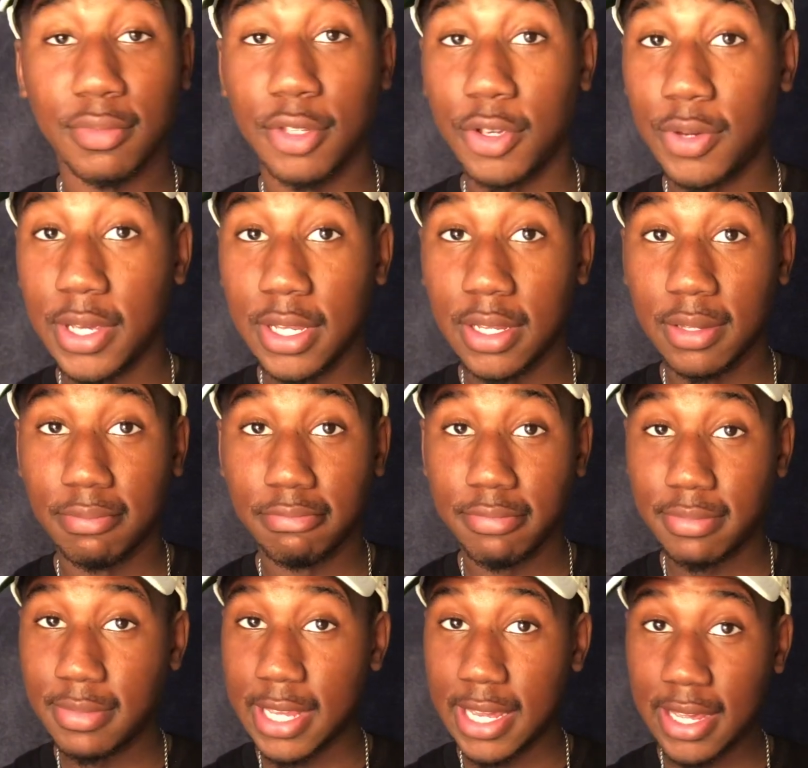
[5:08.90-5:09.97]
you can
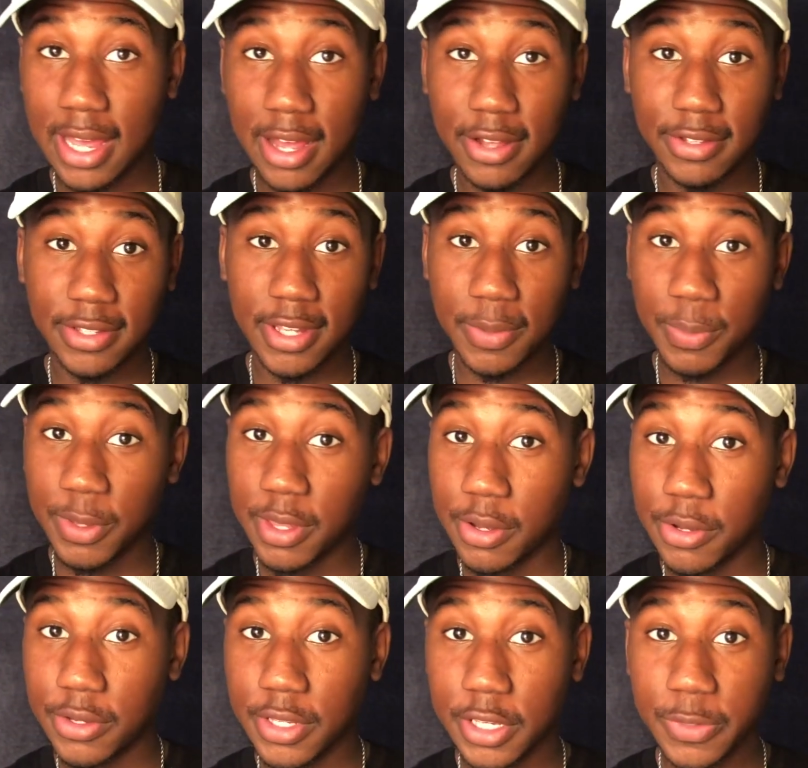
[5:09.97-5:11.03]
take out some of
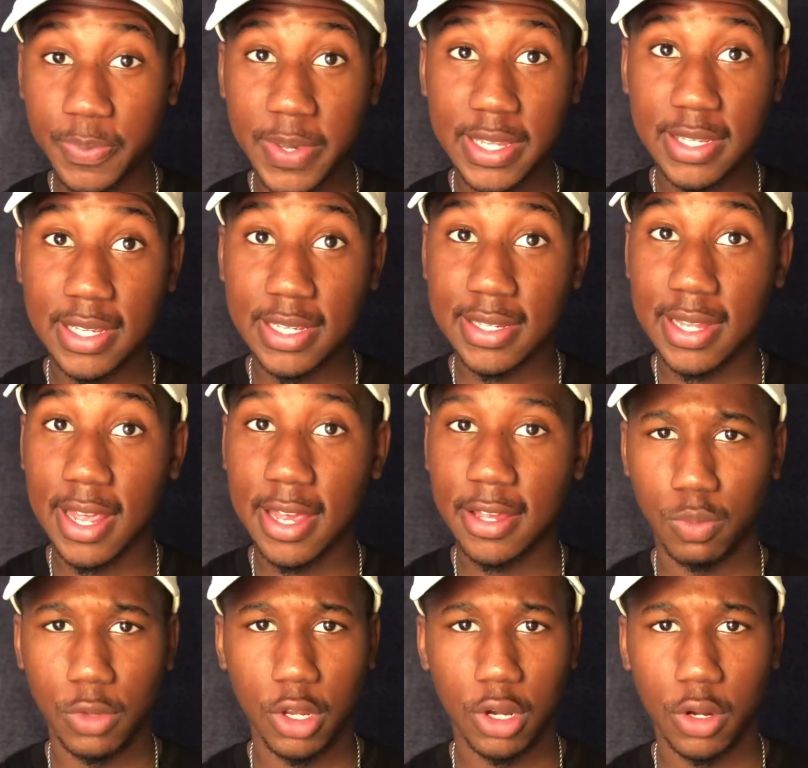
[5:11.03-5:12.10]
those expenses,
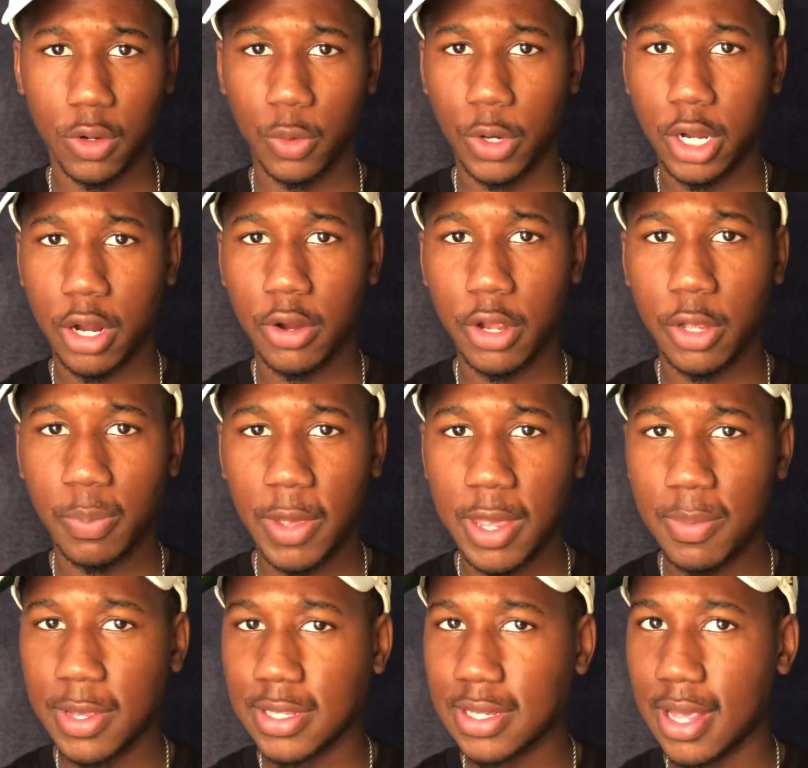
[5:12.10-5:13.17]
like your recurring
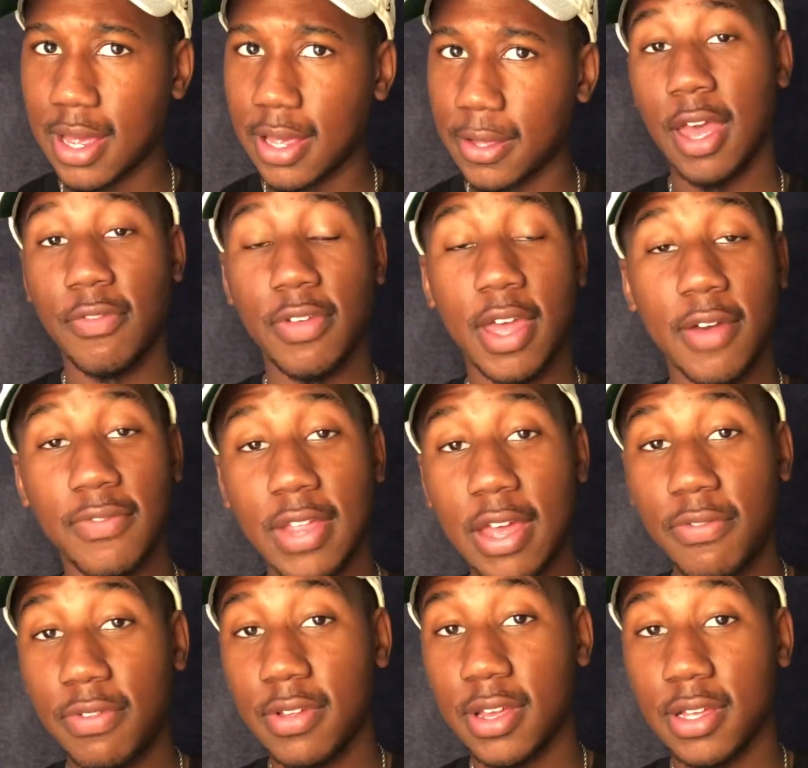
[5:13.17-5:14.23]
payments. Like if you have
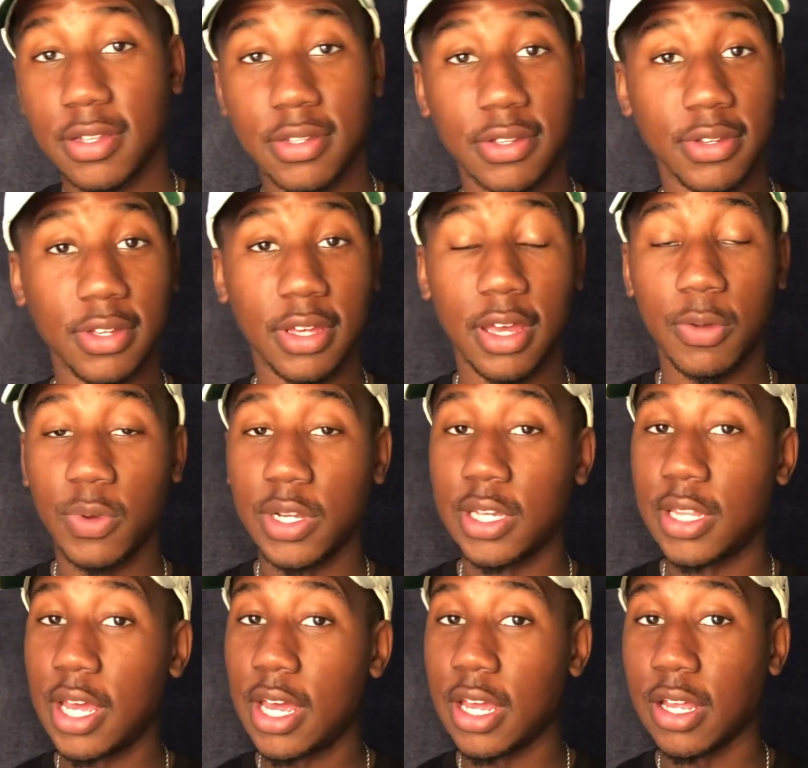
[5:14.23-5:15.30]
Netflix, you can get rid
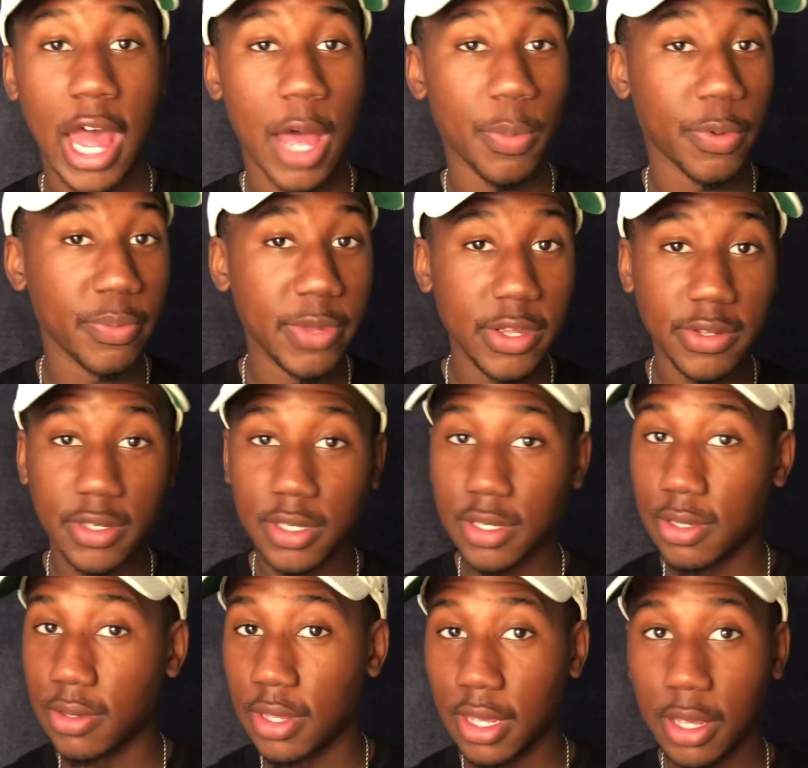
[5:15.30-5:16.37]
of that. Apple
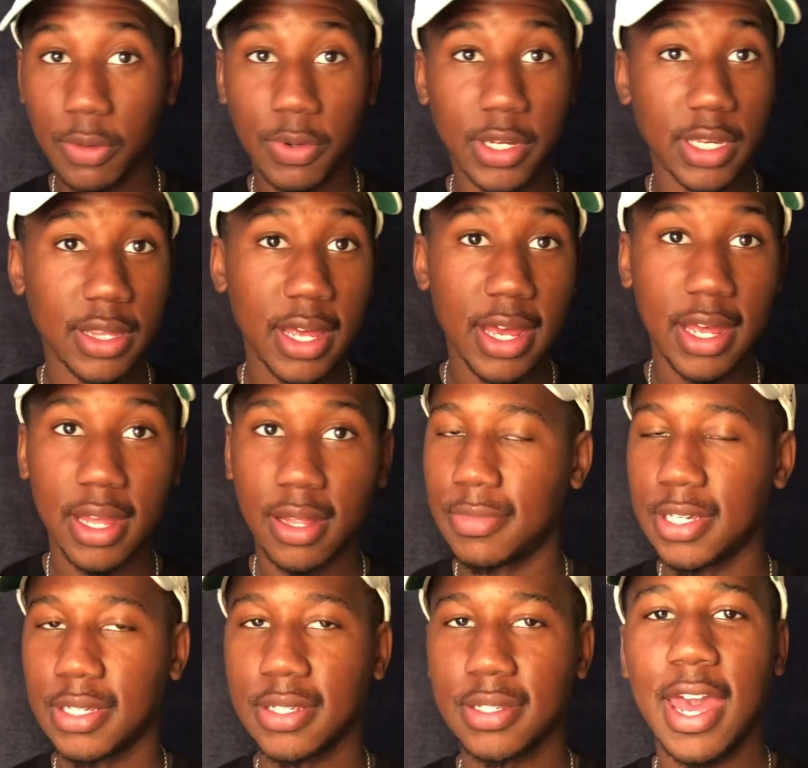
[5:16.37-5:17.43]
Music, you can get rid of that.
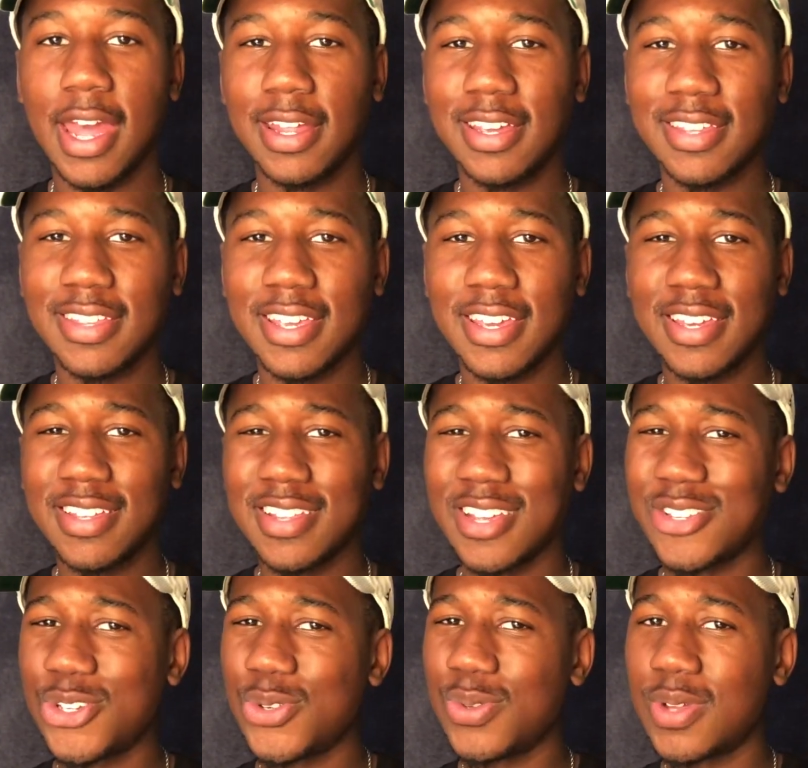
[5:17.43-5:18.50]
Just anything
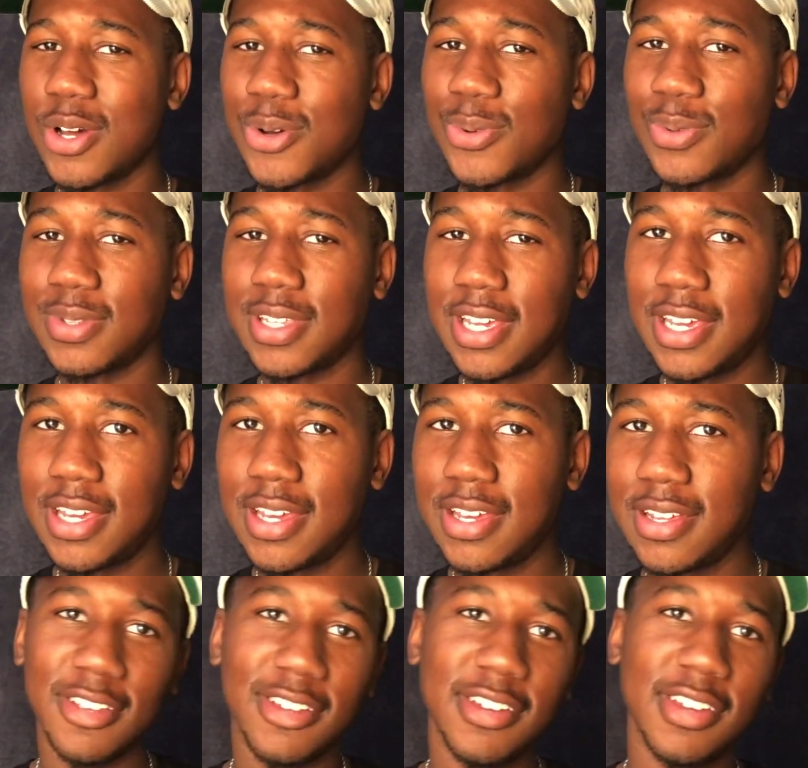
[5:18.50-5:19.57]
that you don't
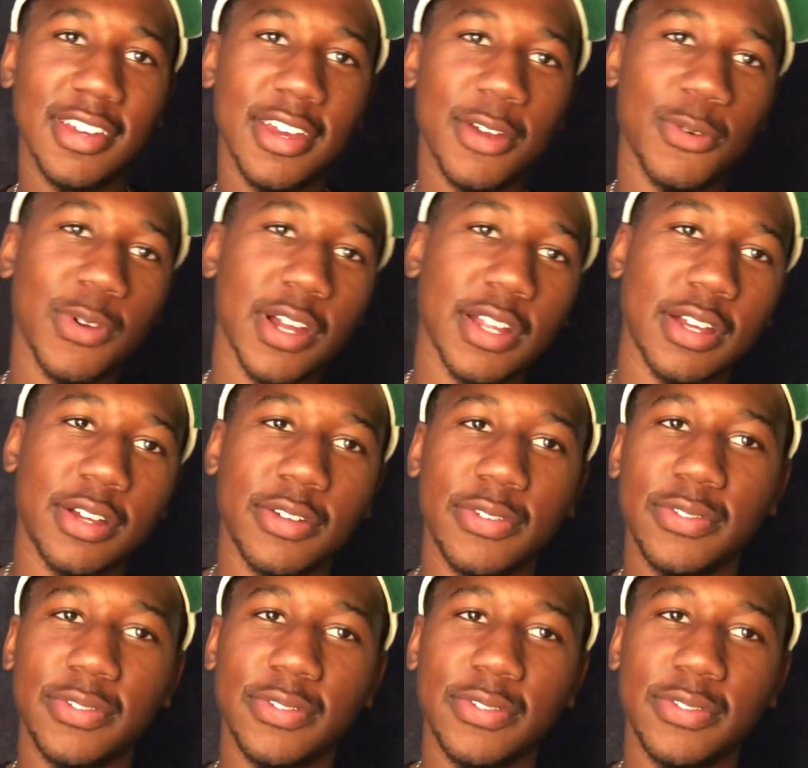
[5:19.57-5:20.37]
need, you can get rid of.